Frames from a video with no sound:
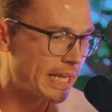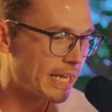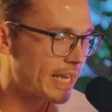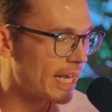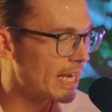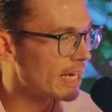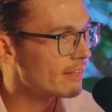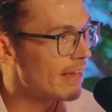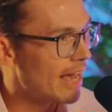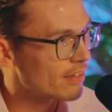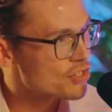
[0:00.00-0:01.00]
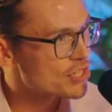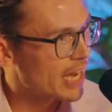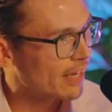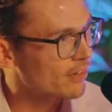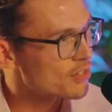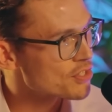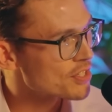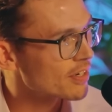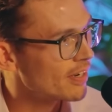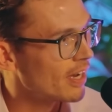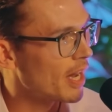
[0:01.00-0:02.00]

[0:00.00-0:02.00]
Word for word: in a dance challenge